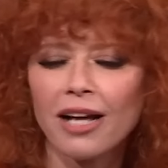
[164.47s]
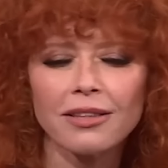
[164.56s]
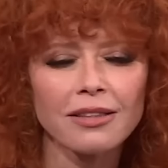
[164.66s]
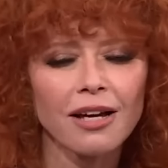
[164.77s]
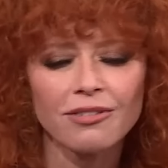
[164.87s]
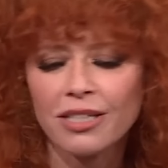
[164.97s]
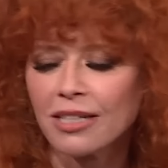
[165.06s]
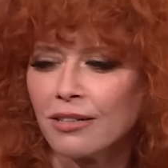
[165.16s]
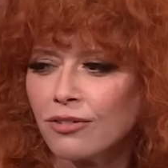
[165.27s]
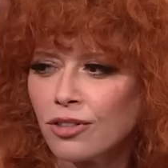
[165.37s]
I love
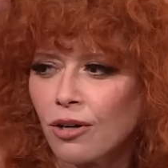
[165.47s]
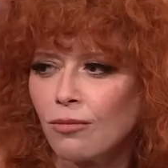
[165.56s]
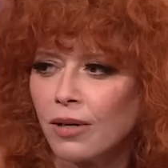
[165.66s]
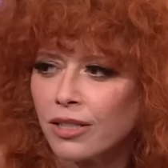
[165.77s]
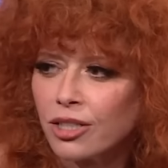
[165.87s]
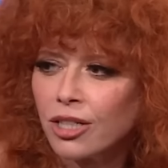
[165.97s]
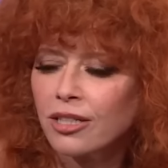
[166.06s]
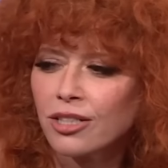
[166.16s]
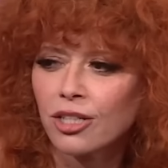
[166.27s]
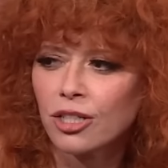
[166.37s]
Steve so much.
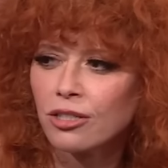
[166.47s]
Great such